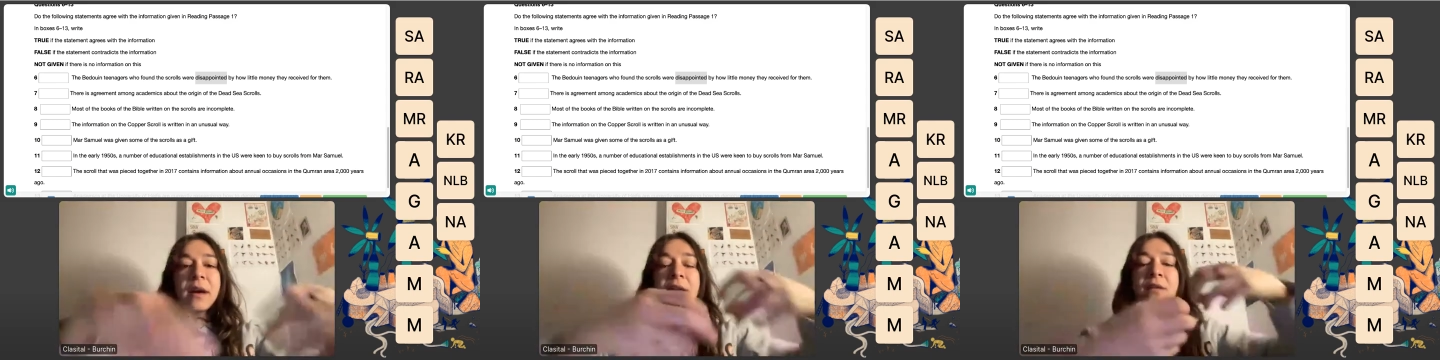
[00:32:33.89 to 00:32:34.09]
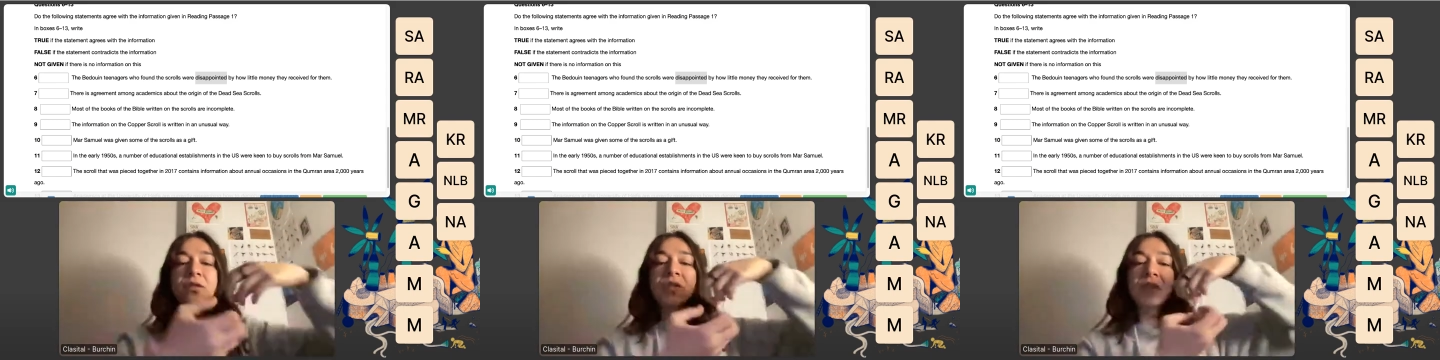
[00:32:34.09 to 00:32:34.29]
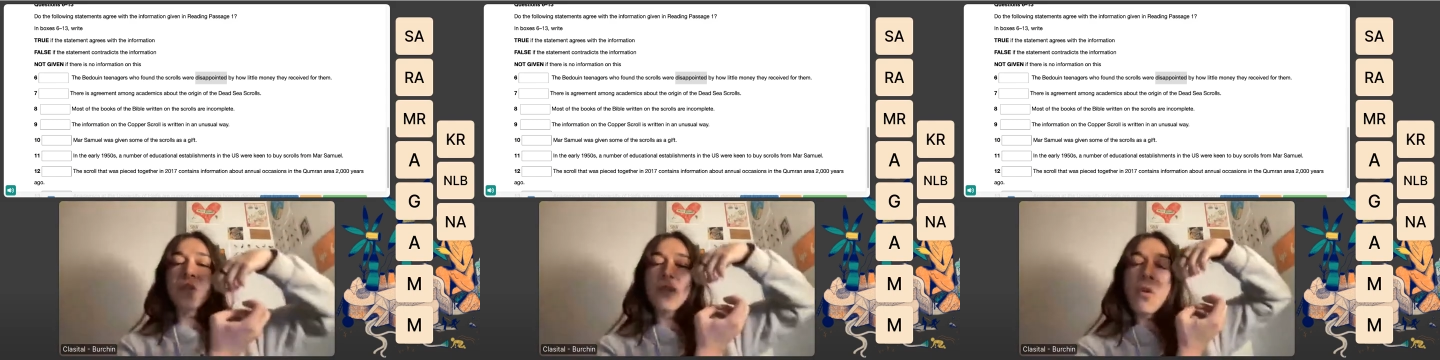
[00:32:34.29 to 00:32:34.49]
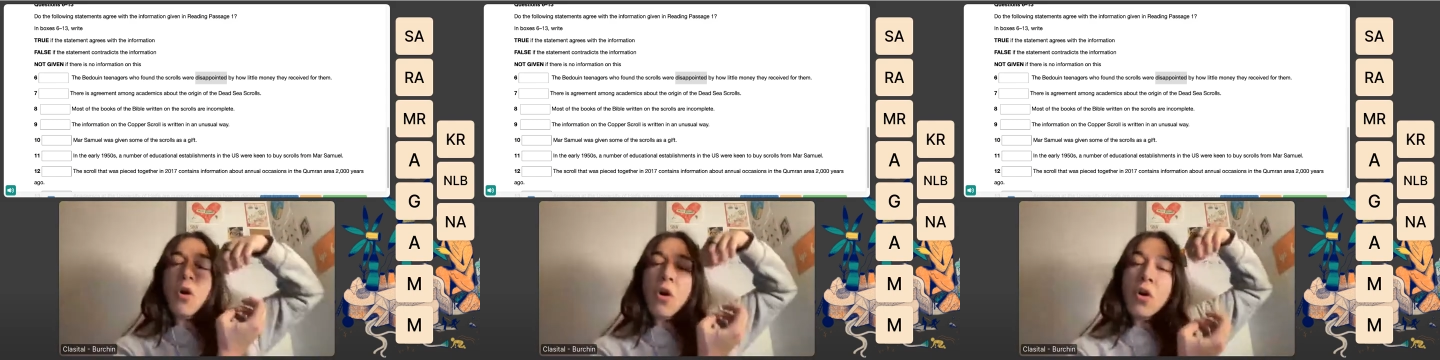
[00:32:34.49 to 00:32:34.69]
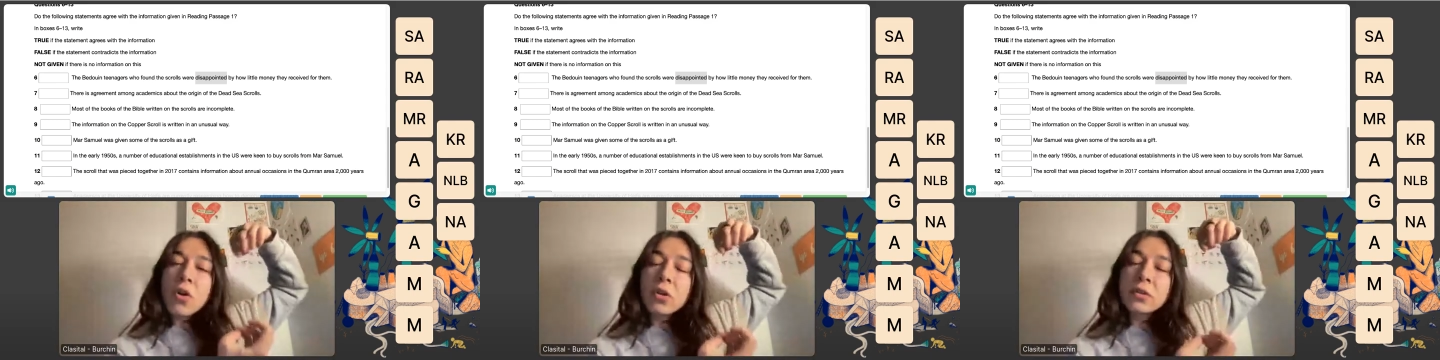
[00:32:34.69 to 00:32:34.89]
And
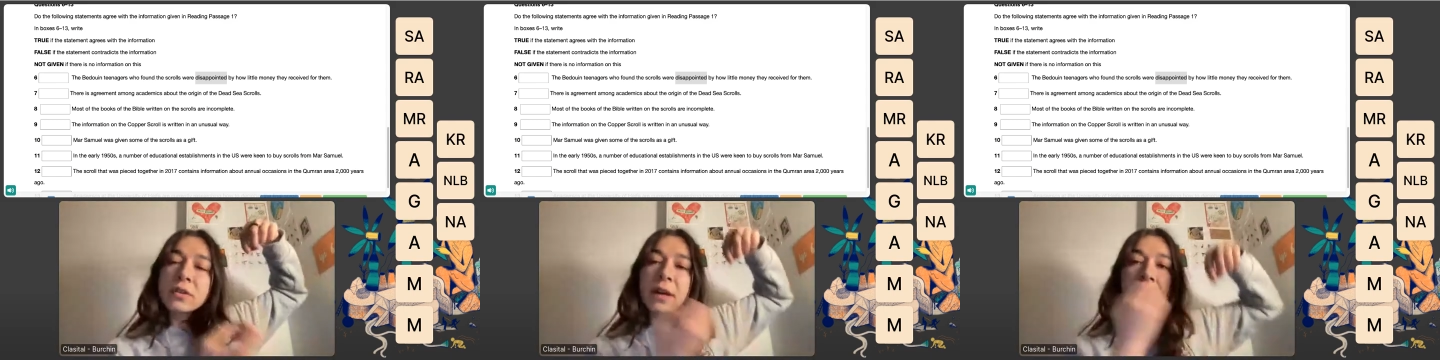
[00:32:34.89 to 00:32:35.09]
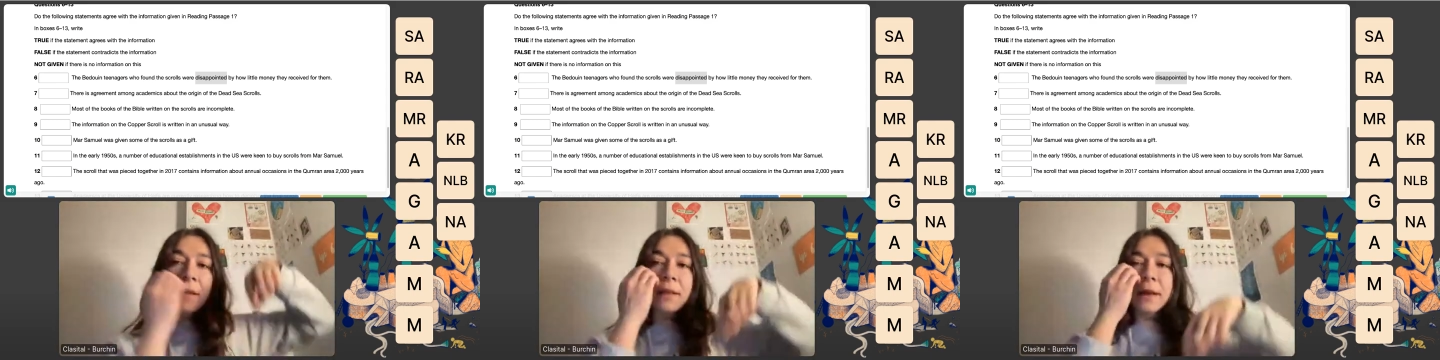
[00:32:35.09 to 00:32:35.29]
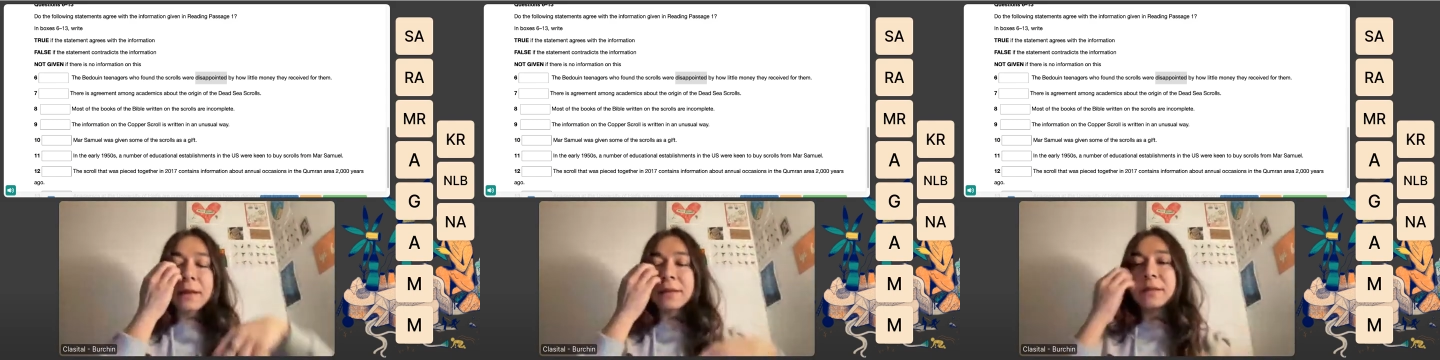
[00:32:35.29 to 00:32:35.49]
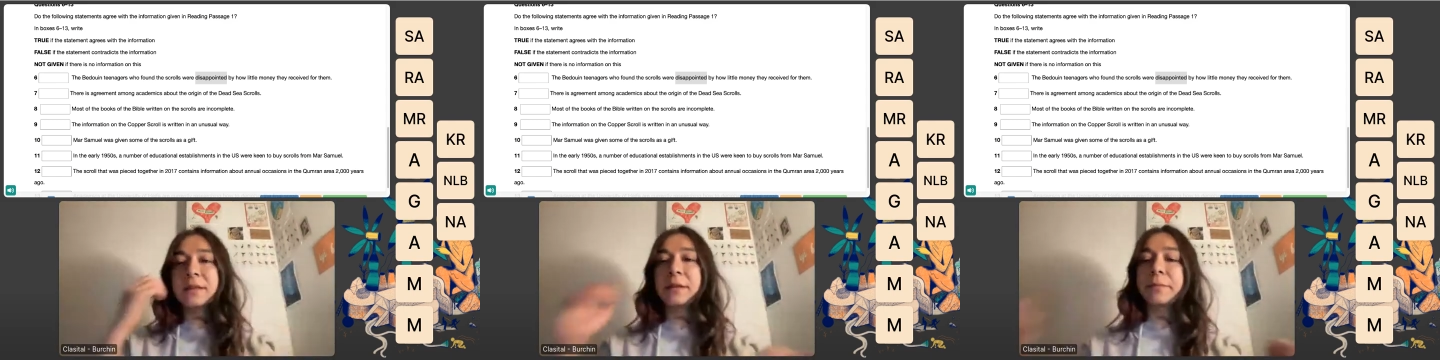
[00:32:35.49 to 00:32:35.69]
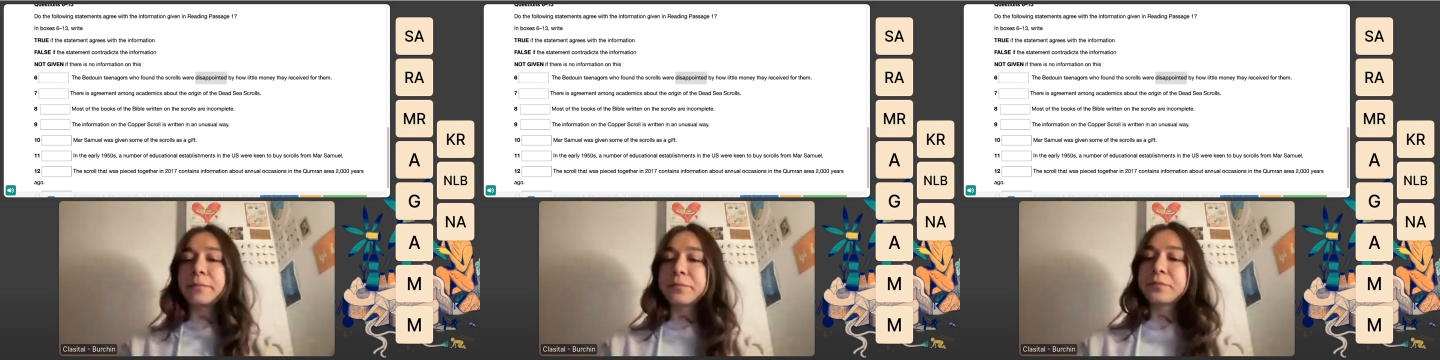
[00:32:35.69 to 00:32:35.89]
scrolls are like
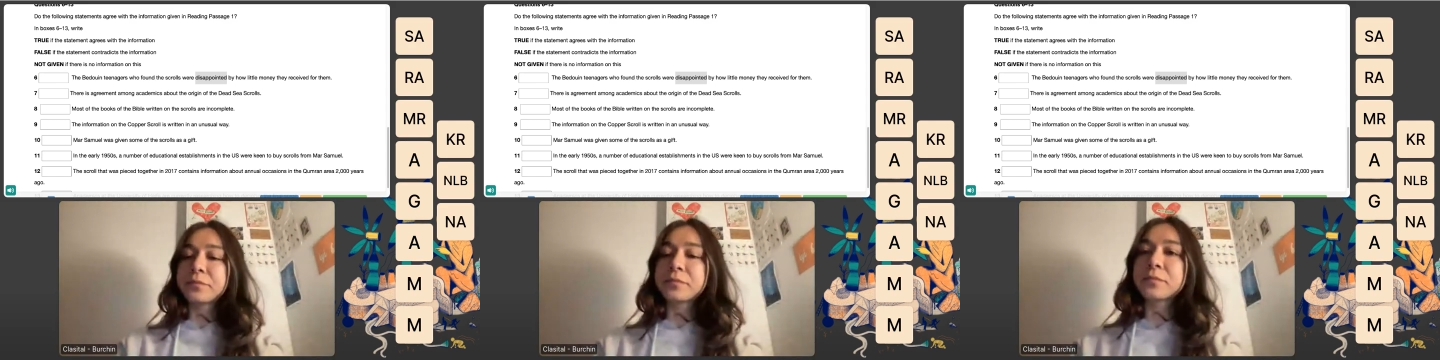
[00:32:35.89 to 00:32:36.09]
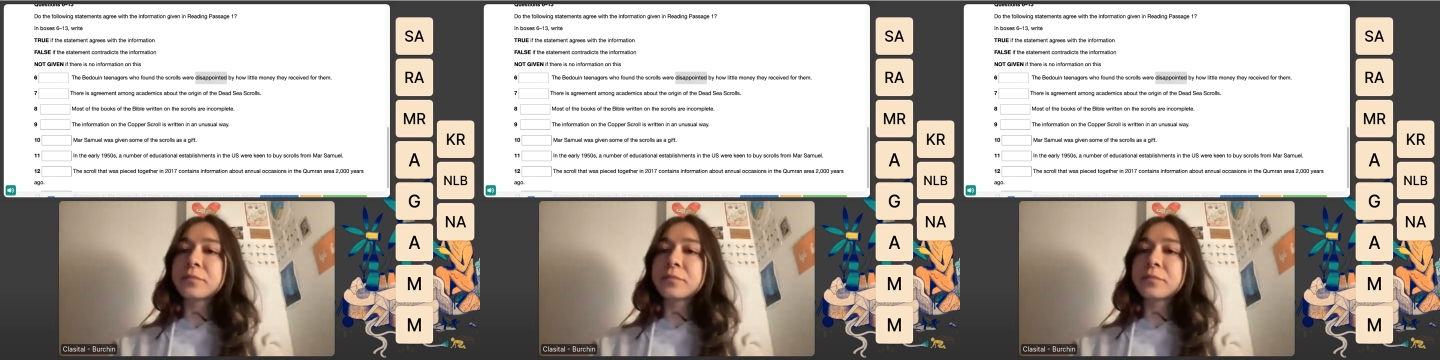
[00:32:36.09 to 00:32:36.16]
the.